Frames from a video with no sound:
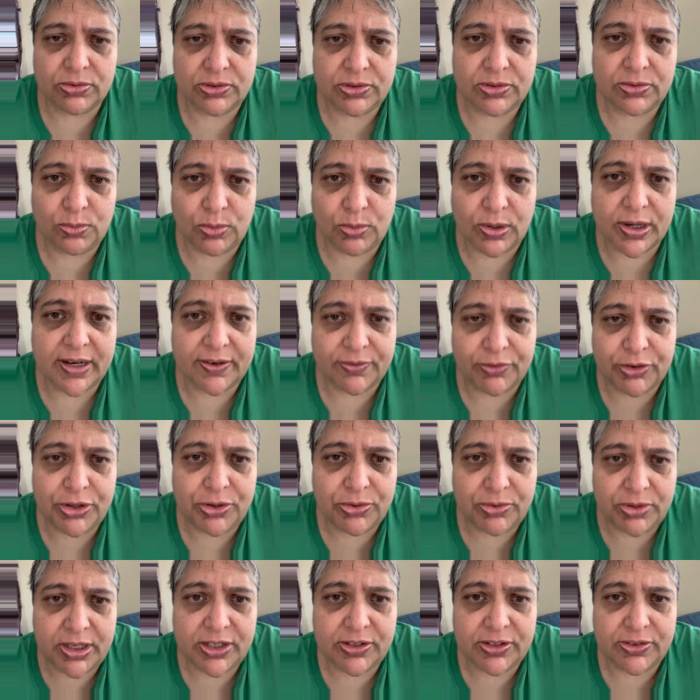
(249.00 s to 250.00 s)
whatever
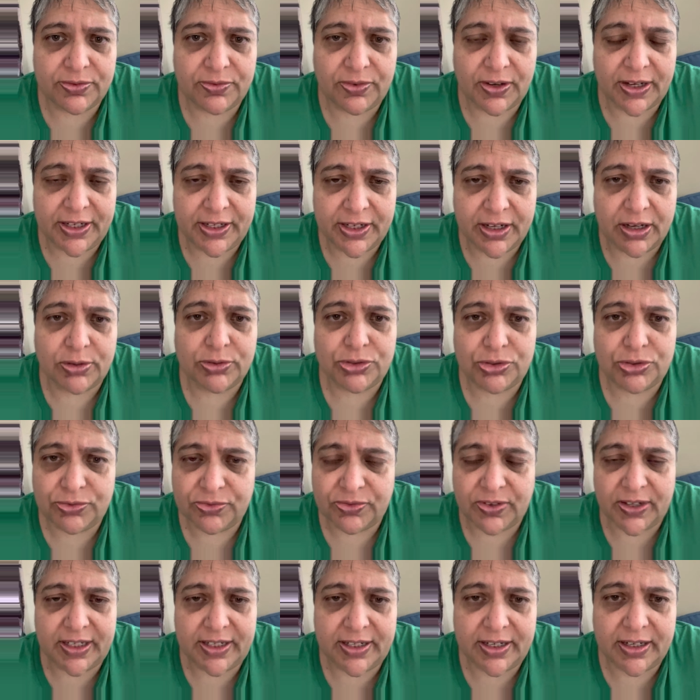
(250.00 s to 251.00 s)
you need to find out, you
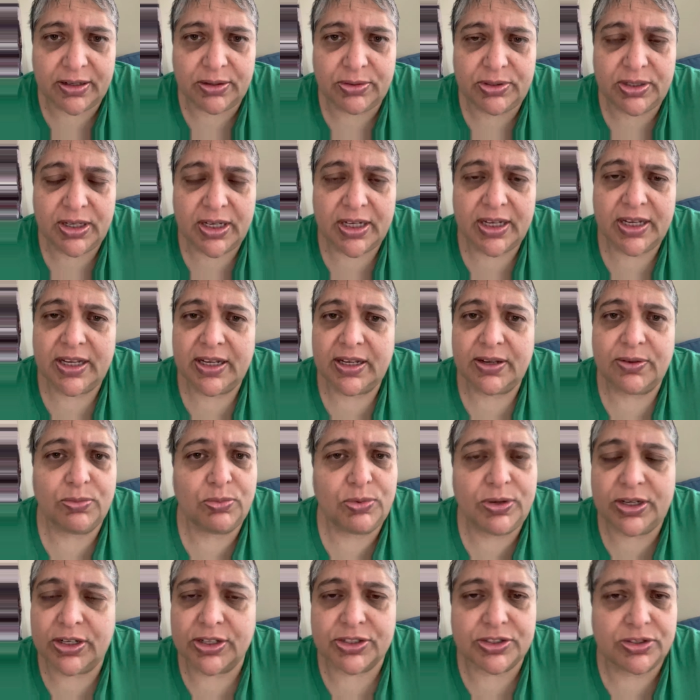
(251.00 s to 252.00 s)
find out.
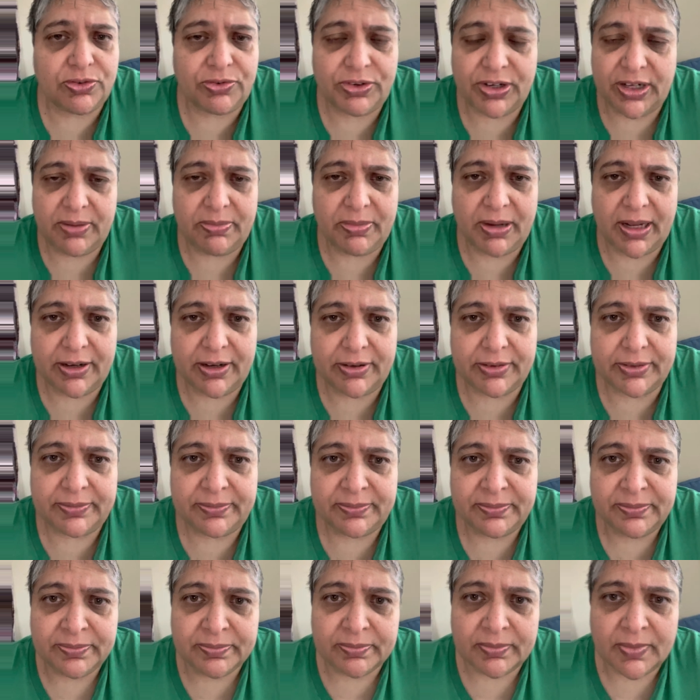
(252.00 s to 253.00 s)
It doesn't really matter.
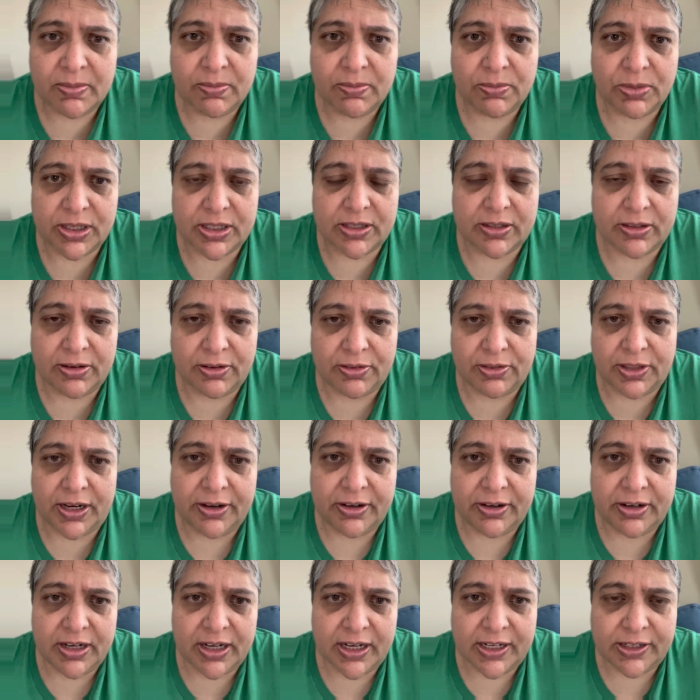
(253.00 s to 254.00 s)
But
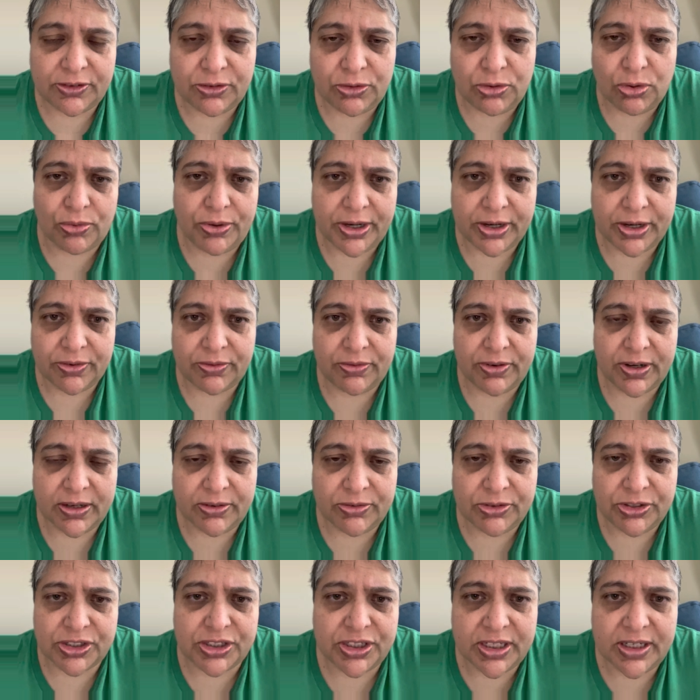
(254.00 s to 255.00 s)
they're not going
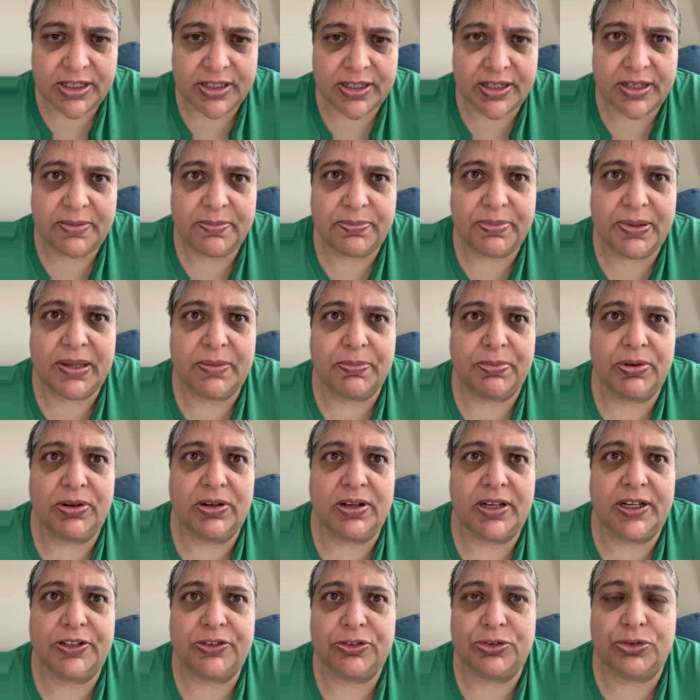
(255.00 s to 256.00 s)
around seeking people
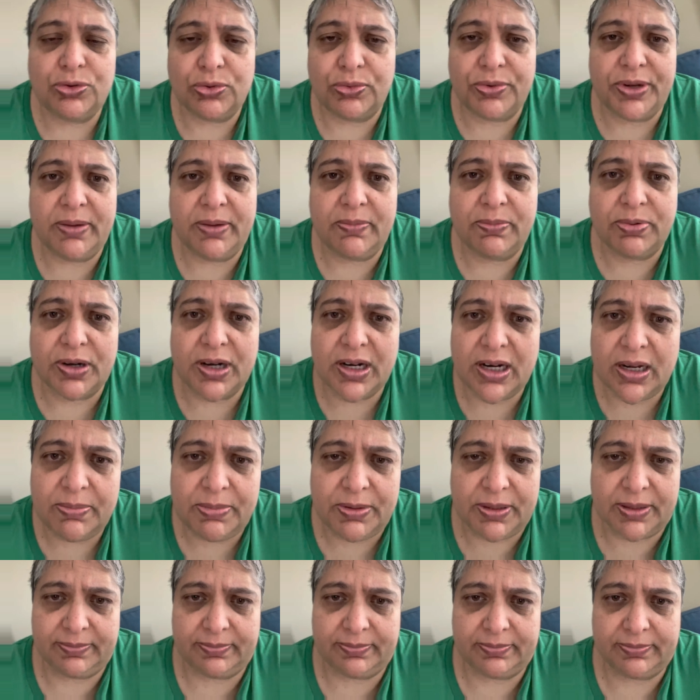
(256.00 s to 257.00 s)
and doing
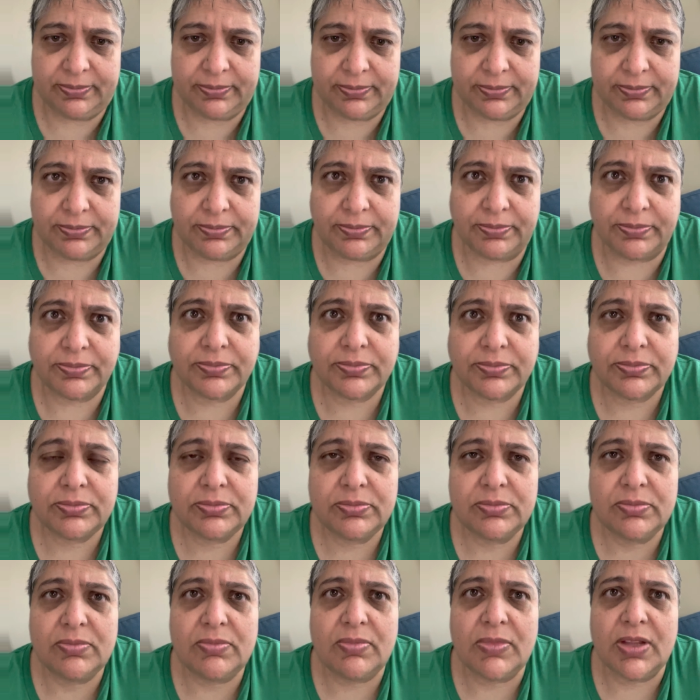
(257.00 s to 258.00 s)
problem.
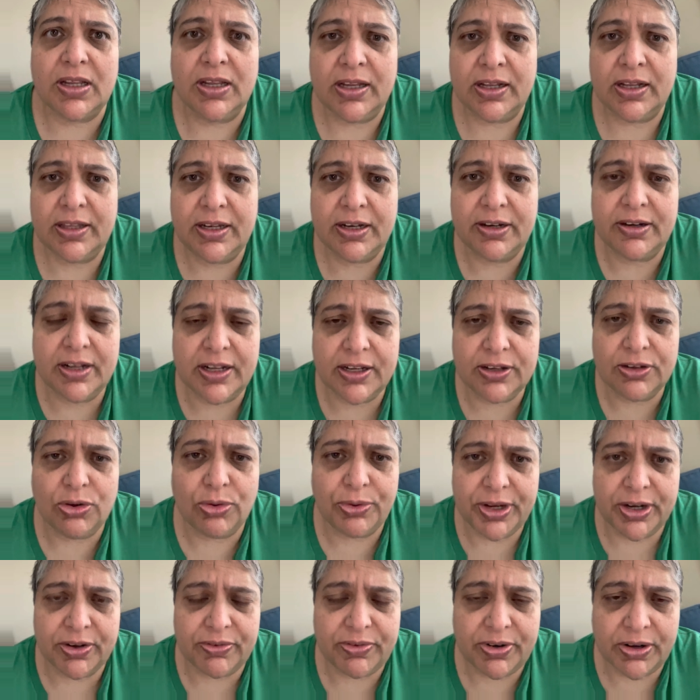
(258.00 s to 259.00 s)
They're not
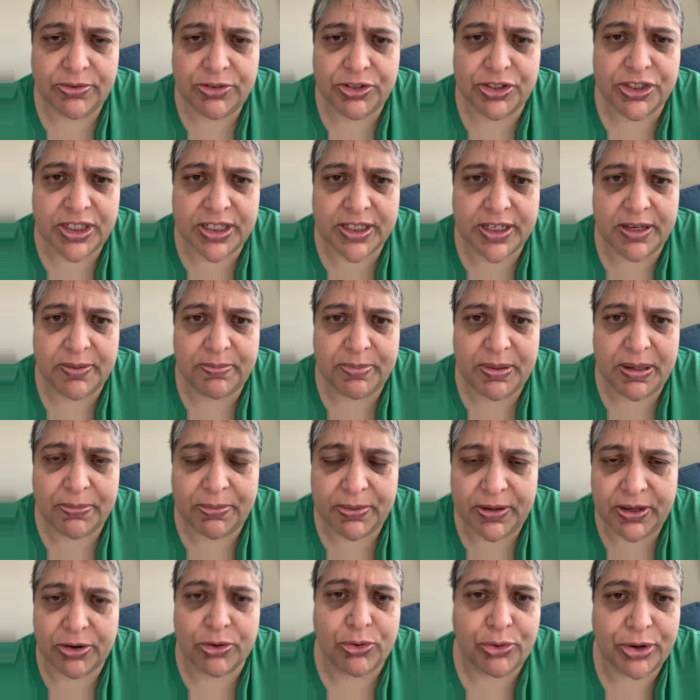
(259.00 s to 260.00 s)
going around seeking
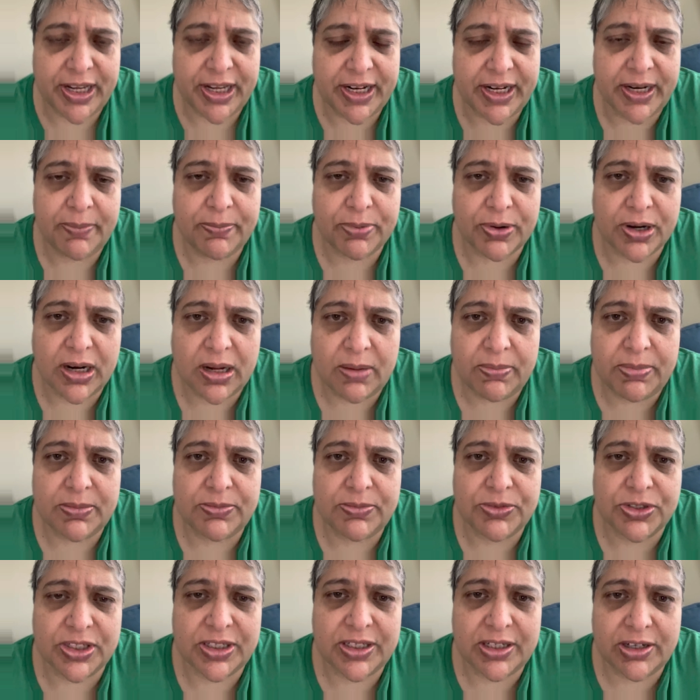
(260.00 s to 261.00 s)
people and creating
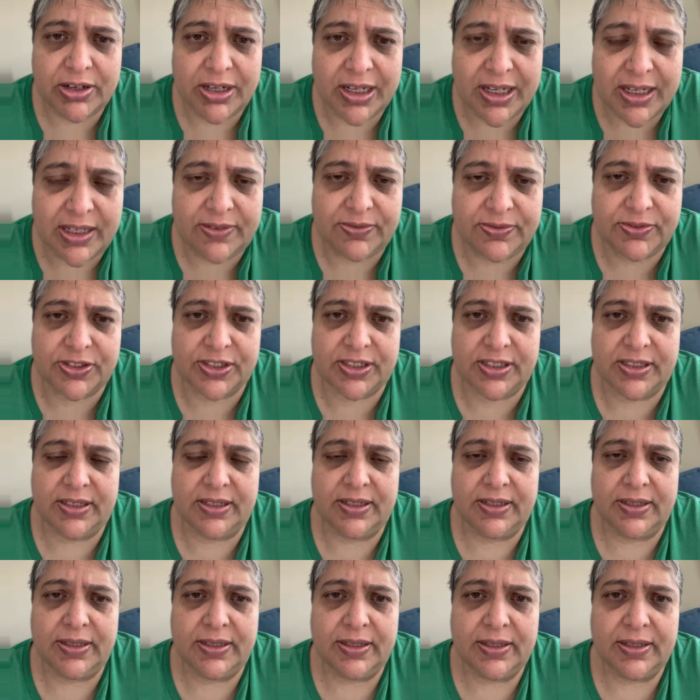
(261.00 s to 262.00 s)
problems in their lives.
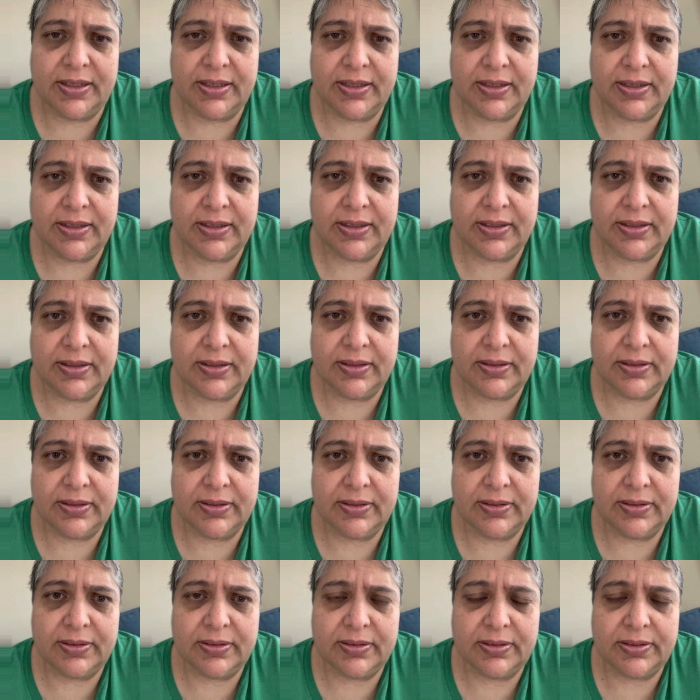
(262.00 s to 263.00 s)

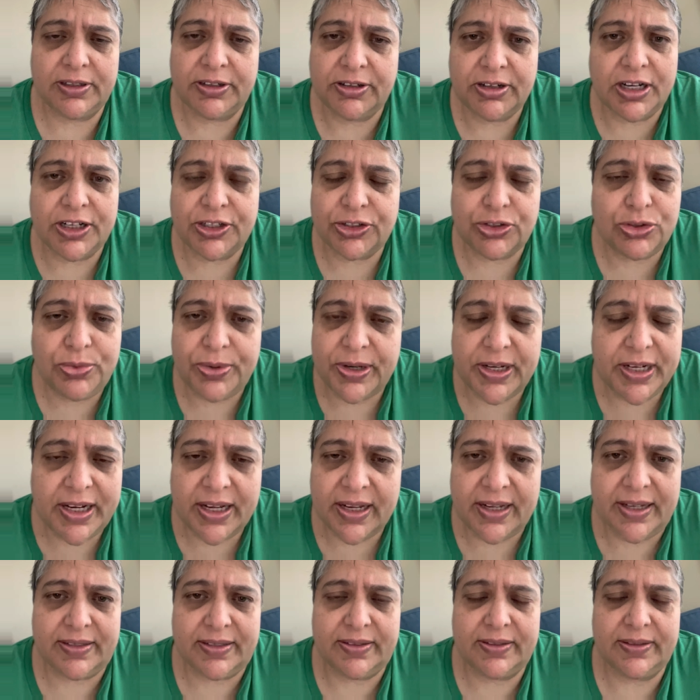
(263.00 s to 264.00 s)
They're not doing
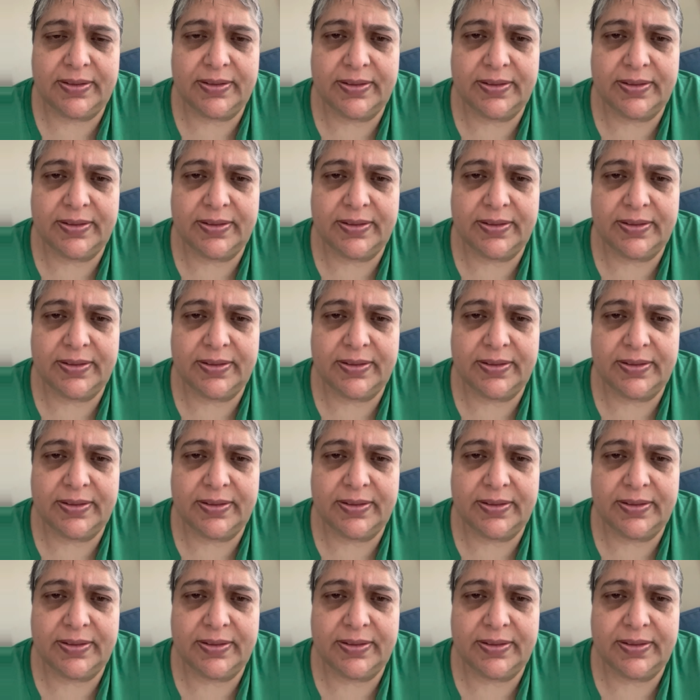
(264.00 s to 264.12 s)
that.